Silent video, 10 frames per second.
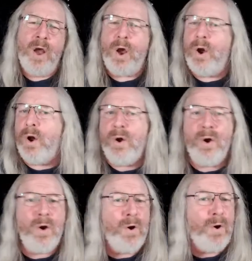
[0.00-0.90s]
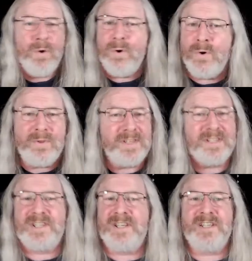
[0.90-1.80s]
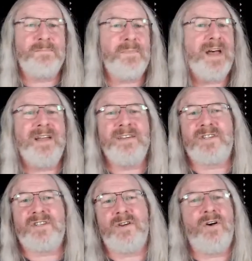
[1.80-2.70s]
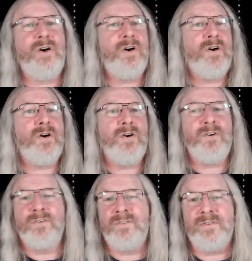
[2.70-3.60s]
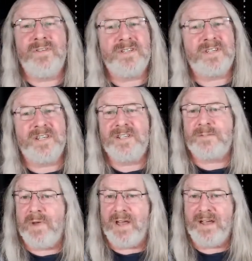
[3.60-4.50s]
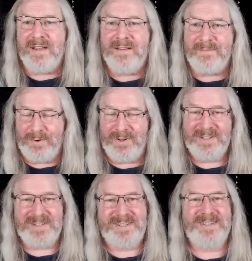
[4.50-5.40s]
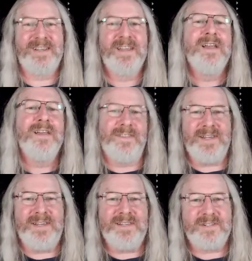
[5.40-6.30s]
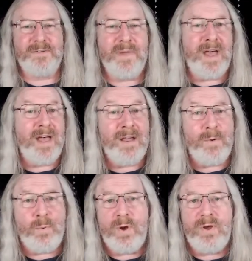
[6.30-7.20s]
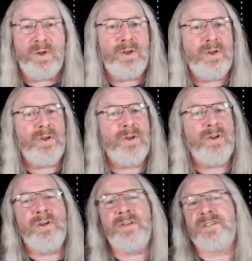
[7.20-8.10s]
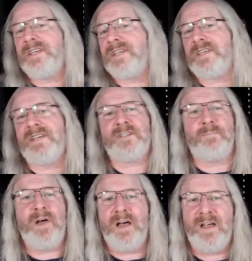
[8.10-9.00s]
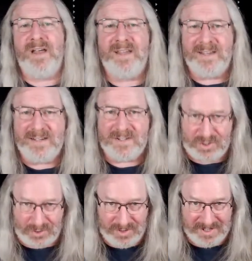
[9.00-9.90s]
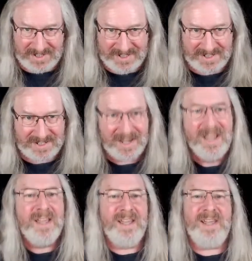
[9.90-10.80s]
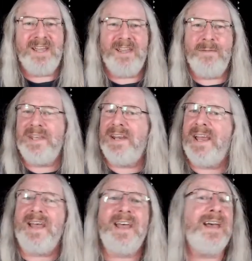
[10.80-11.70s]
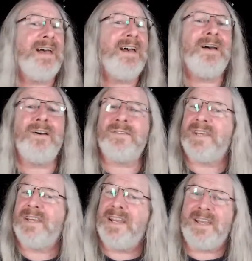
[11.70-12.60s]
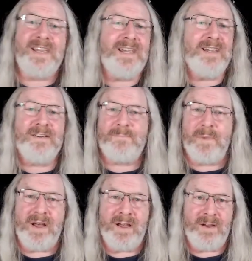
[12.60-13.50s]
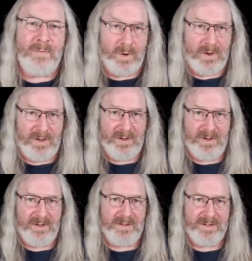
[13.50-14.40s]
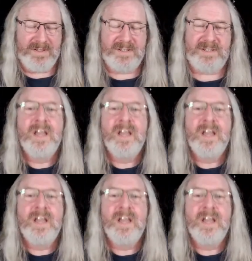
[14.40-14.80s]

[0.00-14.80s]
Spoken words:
Oh, this is my song, this is my voice. These are my words, this is my choice. Hear me now, take heed of my words.